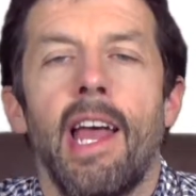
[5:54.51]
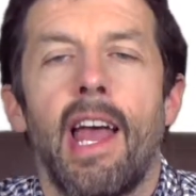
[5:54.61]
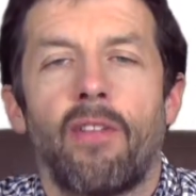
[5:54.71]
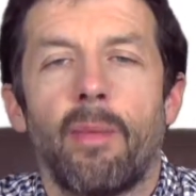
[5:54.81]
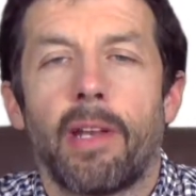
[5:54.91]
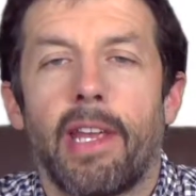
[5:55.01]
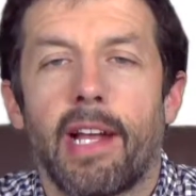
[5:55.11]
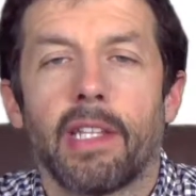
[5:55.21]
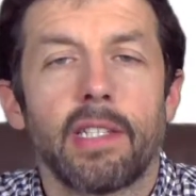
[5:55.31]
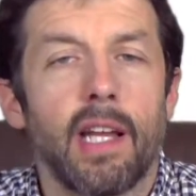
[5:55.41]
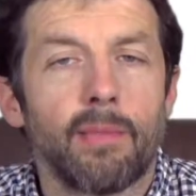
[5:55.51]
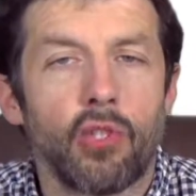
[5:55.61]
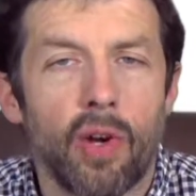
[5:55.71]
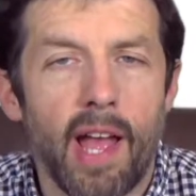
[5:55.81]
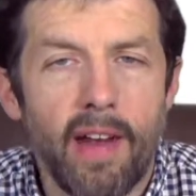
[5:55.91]
Everybody else, I'm
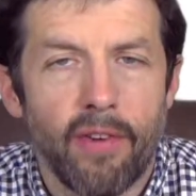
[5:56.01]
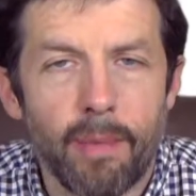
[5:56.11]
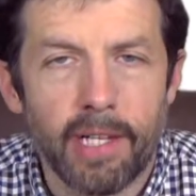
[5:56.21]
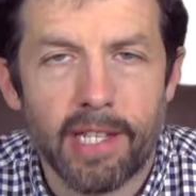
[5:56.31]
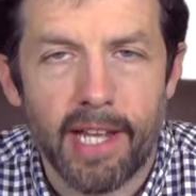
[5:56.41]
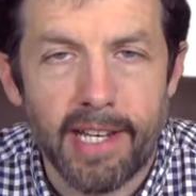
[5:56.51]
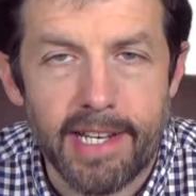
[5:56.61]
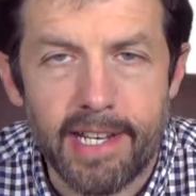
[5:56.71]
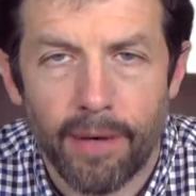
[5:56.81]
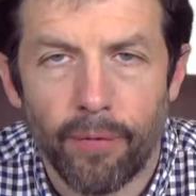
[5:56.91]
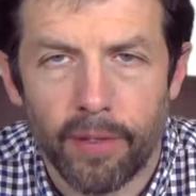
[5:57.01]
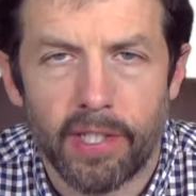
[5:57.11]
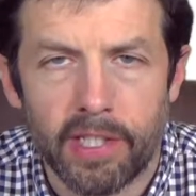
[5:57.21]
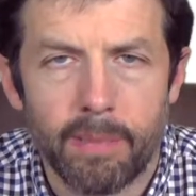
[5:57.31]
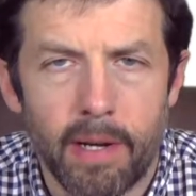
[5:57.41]
sure everybody's had a different
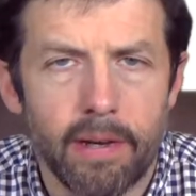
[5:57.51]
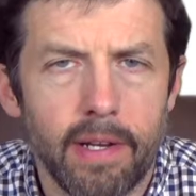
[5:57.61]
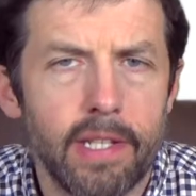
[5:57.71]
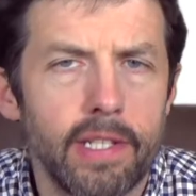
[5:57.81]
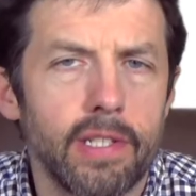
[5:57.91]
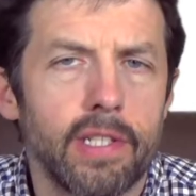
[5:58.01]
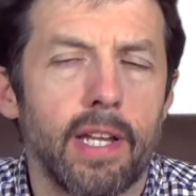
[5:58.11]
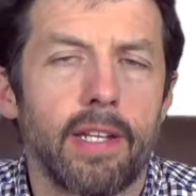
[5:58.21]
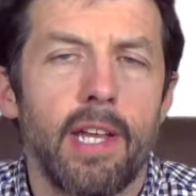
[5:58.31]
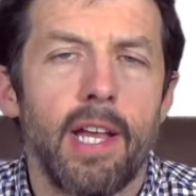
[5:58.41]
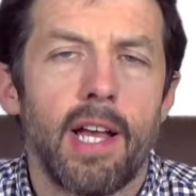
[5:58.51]
experience and